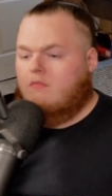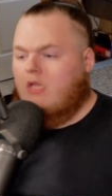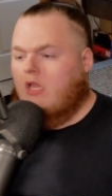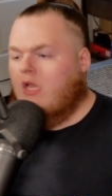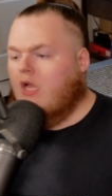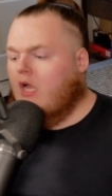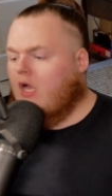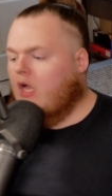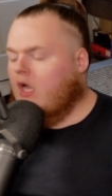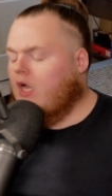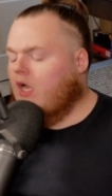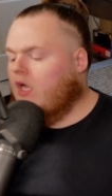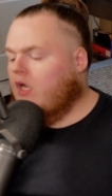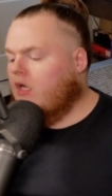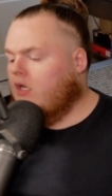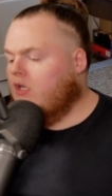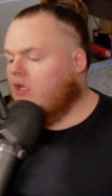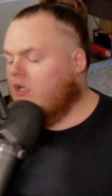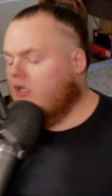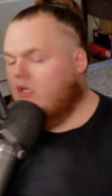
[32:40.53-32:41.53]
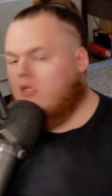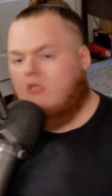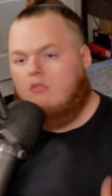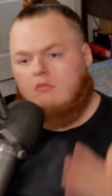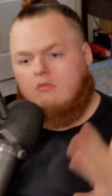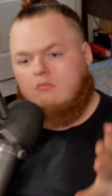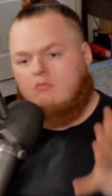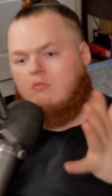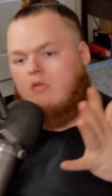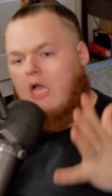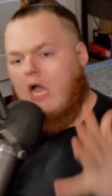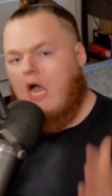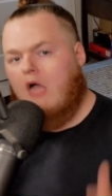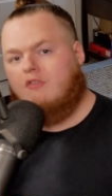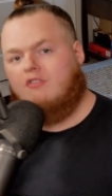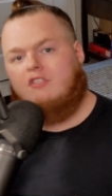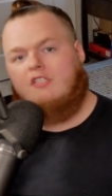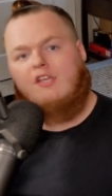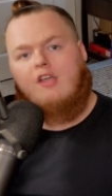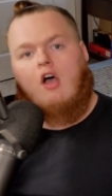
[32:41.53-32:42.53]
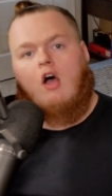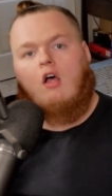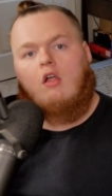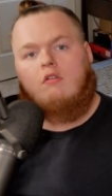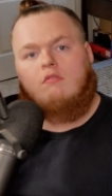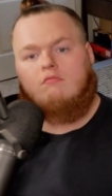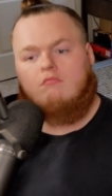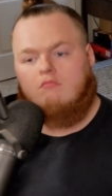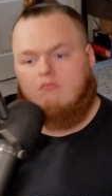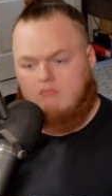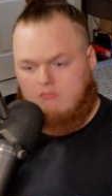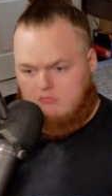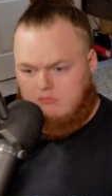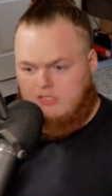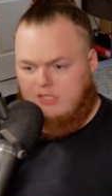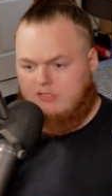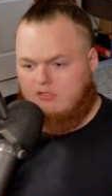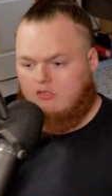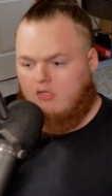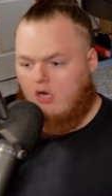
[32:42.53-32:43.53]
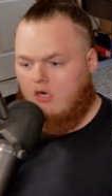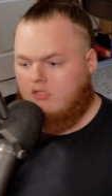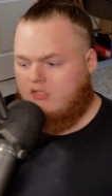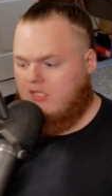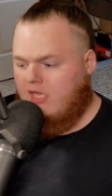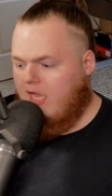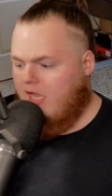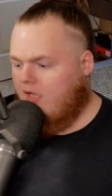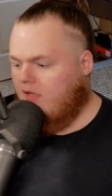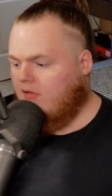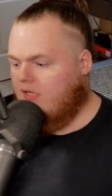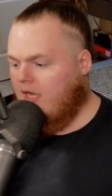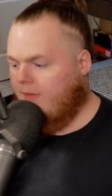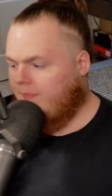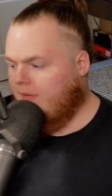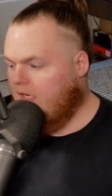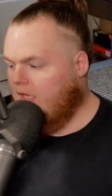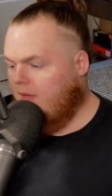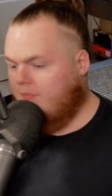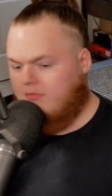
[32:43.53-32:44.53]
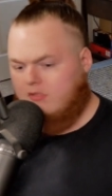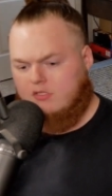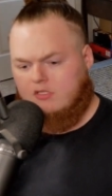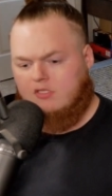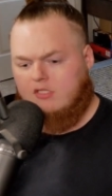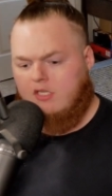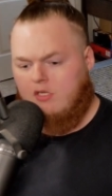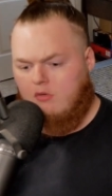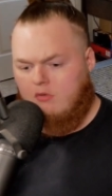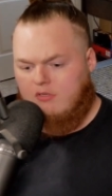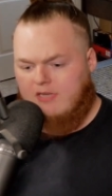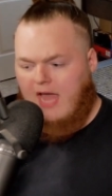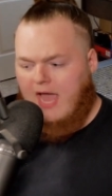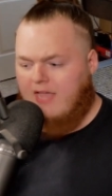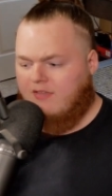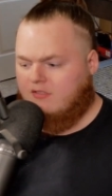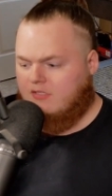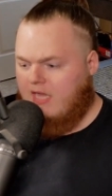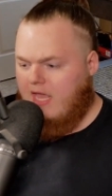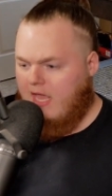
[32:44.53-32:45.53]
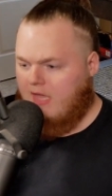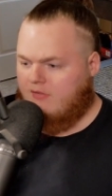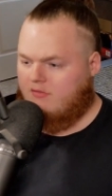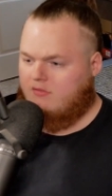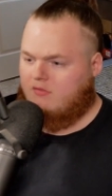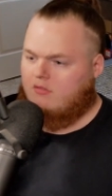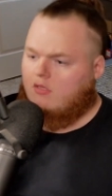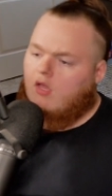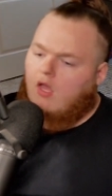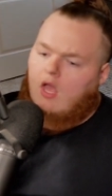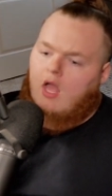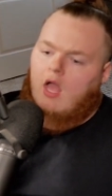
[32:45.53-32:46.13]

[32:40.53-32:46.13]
uh I'll see y'all this Thursday coming up to see who dies next.